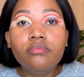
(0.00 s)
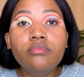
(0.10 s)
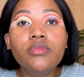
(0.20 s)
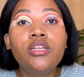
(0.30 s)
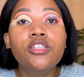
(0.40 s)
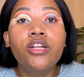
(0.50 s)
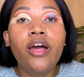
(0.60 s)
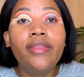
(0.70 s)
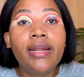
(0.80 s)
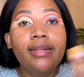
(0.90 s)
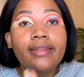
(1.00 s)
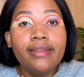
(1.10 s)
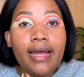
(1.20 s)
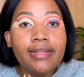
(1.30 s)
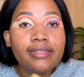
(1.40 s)
So now that
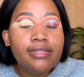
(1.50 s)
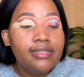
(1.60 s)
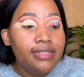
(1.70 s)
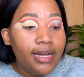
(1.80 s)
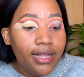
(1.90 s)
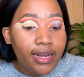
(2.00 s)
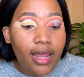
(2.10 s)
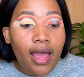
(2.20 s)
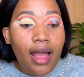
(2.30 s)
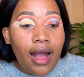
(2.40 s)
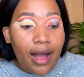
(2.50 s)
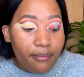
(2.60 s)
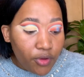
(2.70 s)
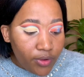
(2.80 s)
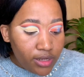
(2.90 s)
that's done, I'm
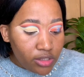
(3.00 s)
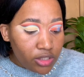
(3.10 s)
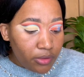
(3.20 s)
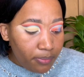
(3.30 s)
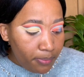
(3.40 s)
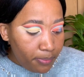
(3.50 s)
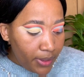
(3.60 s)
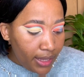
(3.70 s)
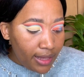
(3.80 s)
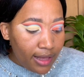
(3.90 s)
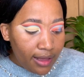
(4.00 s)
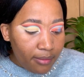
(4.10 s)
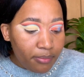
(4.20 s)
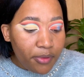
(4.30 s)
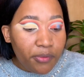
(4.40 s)
going to pick
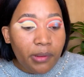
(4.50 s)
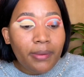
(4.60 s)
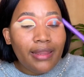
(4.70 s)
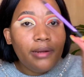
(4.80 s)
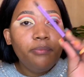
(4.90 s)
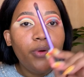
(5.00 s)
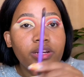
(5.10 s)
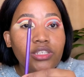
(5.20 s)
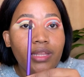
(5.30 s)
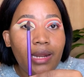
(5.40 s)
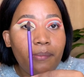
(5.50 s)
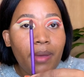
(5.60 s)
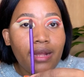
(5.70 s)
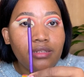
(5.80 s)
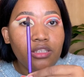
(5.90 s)
up, remember that brush that I
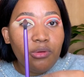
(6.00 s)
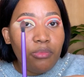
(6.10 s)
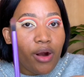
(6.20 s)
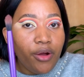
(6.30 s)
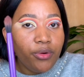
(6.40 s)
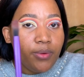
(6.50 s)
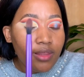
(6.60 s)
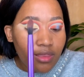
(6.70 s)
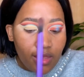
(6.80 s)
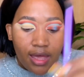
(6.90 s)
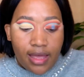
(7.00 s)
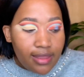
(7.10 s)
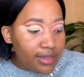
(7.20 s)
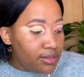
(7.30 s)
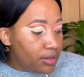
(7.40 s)
picked the brown with?
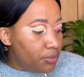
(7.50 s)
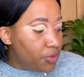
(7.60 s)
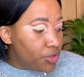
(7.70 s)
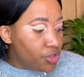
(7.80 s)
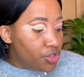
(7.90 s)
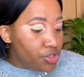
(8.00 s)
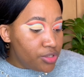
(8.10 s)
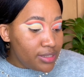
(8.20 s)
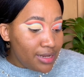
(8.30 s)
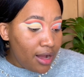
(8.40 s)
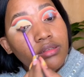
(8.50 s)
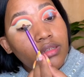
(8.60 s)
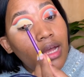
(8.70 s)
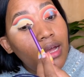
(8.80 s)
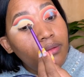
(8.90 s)
That's what I'm going to use now.
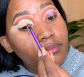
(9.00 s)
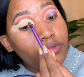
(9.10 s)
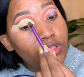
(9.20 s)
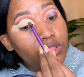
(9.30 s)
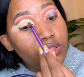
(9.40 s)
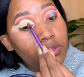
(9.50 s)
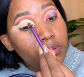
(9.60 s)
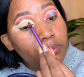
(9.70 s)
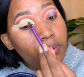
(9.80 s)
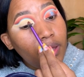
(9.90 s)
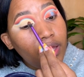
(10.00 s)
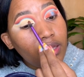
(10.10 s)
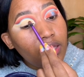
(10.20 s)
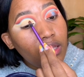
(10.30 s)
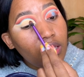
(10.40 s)
I'm just
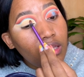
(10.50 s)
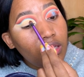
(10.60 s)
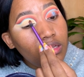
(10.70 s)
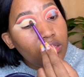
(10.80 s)
packing it,